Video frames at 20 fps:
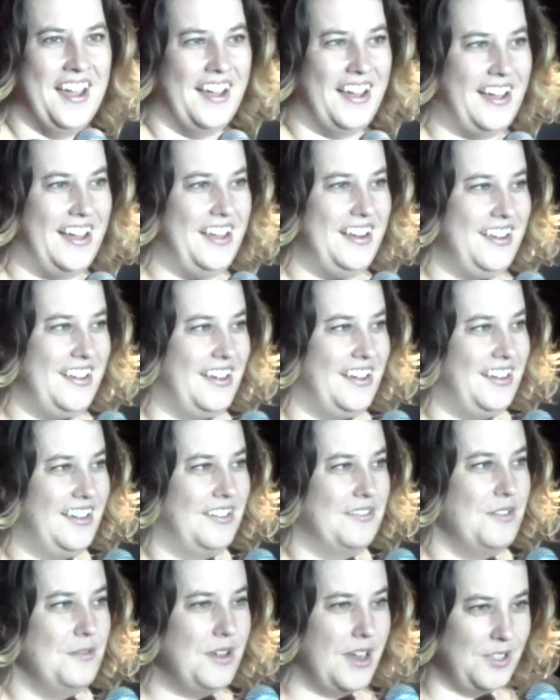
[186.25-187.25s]
And
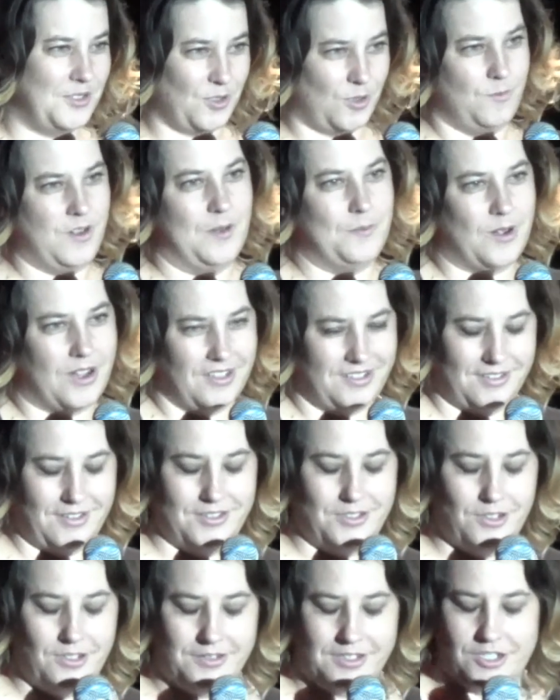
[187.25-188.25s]
when I told my boss I
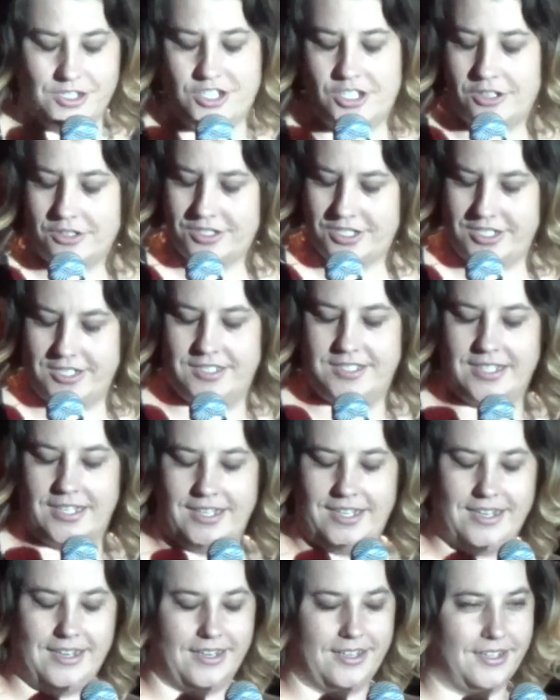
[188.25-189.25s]
was doing this show, she
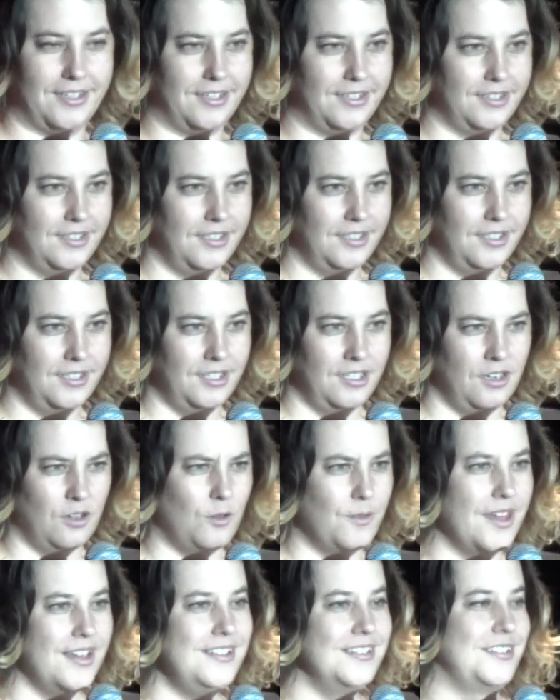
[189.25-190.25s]
said,
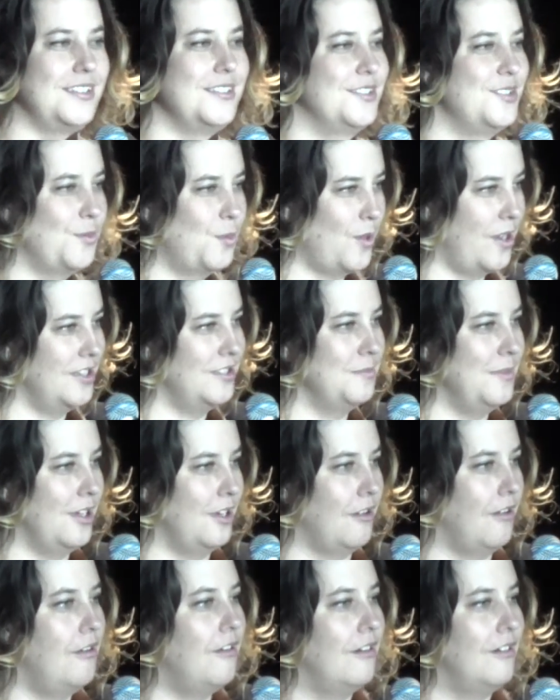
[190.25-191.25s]
oh, that doesn't surprise me
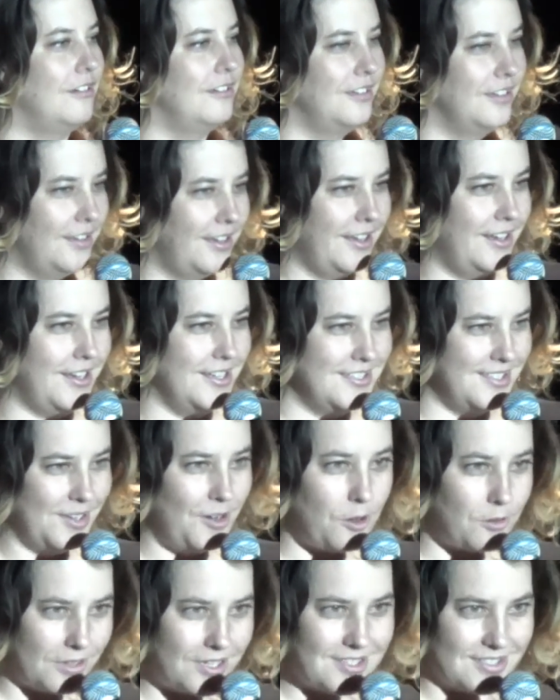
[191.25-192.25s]
at all. And I said,
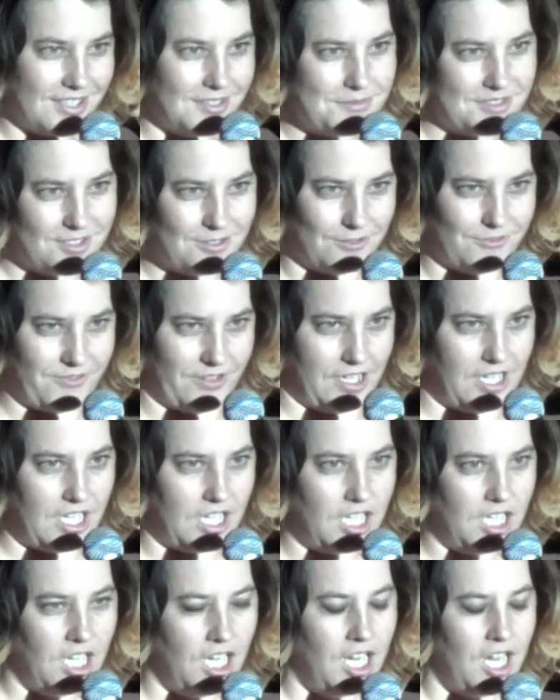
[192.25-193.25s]
oh, because I'm so
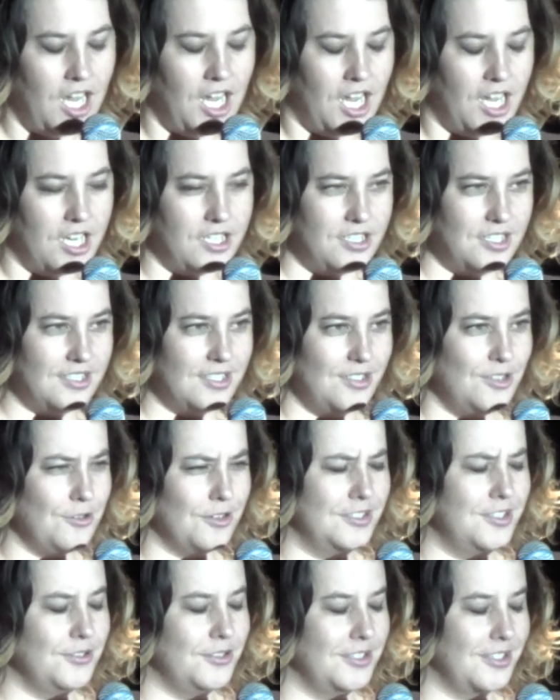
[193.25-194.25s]
funny. And she said,
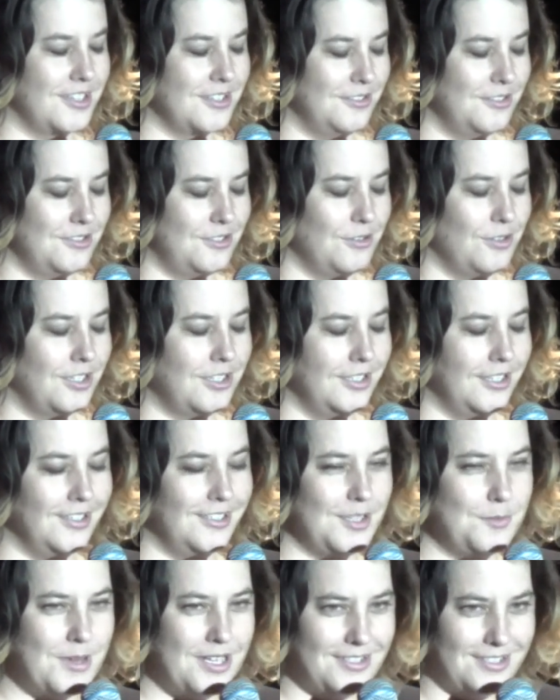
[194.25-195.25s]
no, because you're so
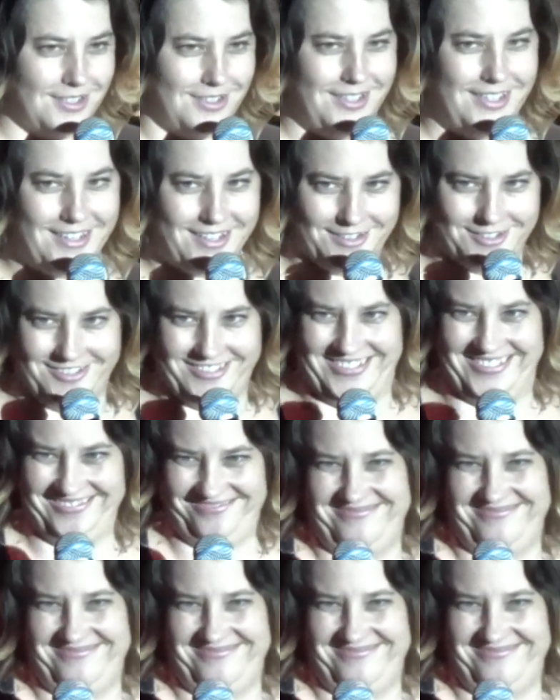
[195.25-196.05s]
clearly mentally ill.